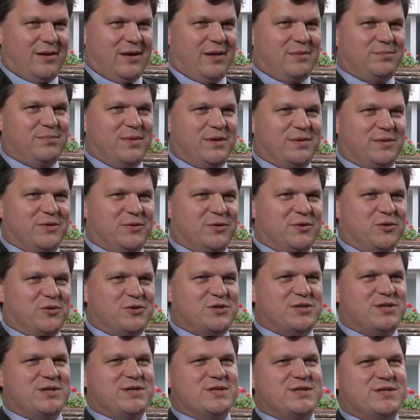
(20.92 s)
HELP
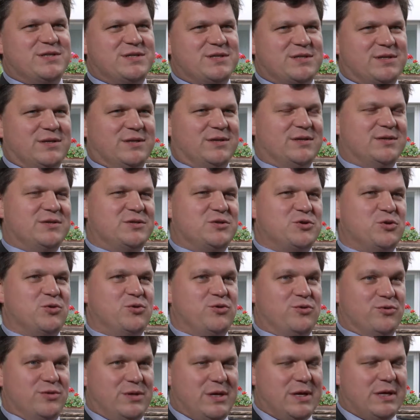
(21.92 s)
methodology is so
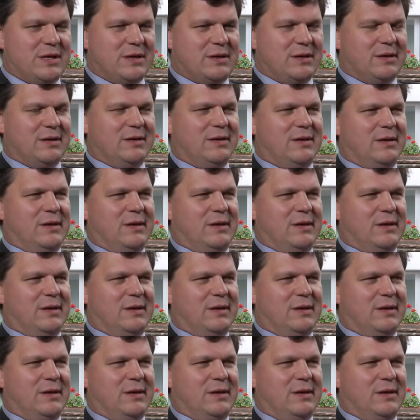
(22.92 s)
unique.